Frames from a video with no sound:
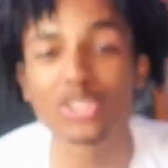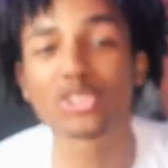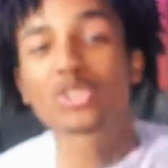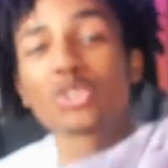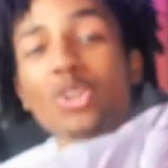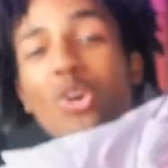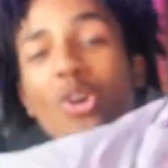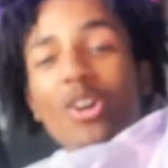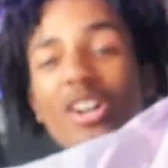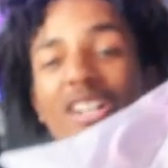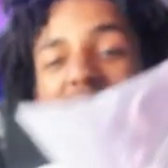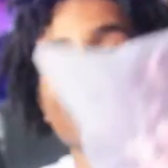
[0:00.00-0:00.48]

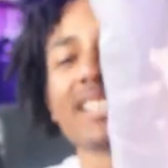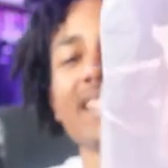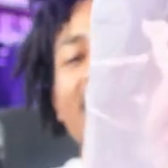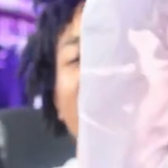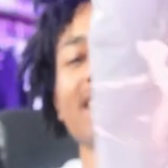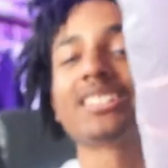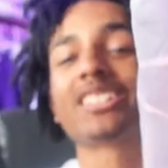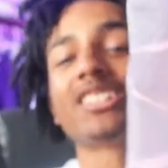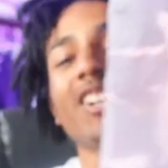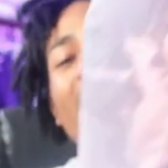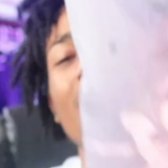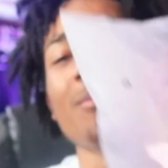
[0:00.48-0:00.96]
shorts
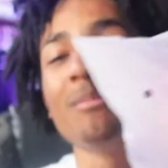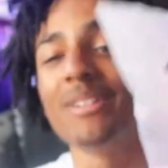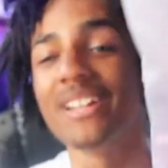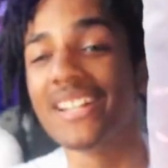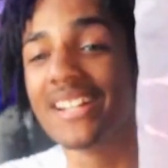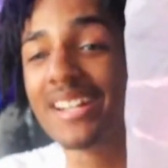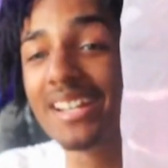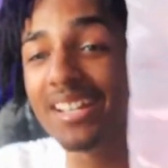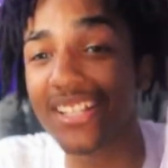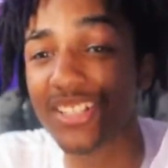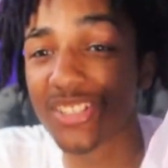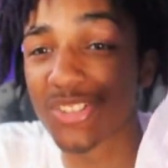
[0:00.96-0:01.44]
is
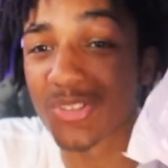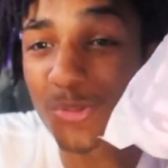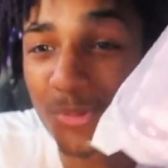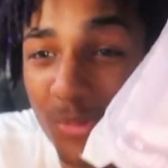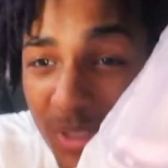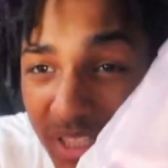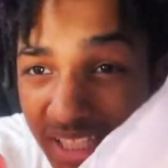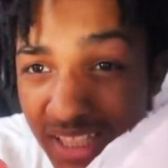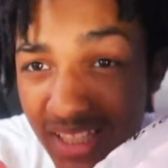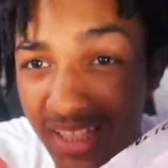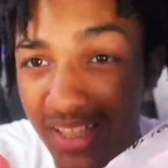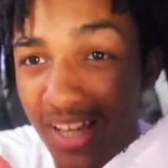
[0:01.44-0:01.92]
coming this
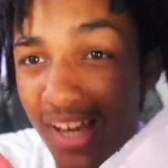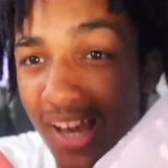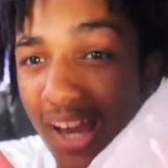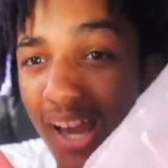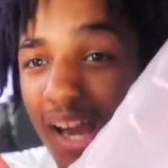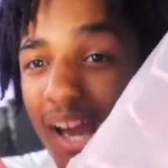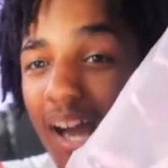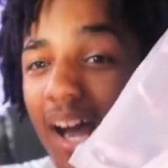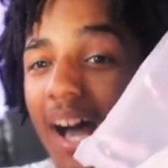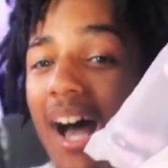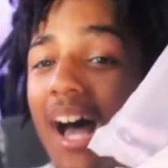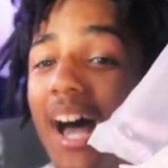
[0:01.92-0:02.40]
week.
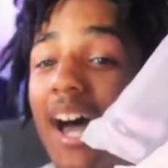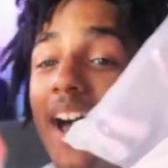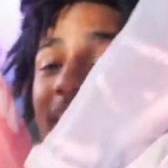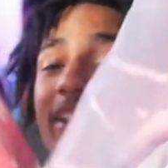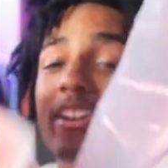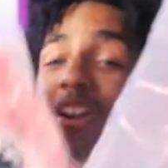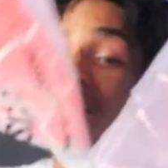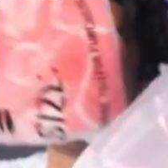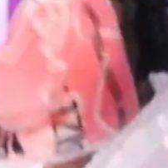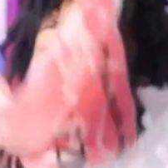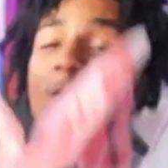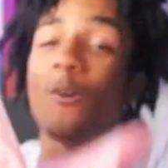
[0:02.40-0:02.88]
I
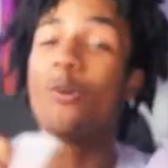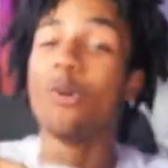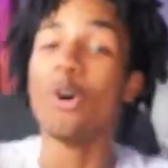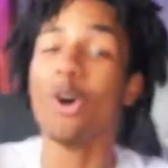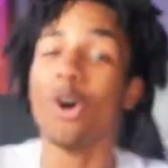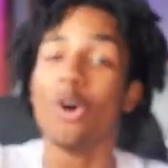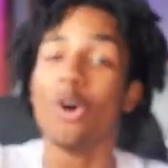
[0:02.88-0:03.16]
know.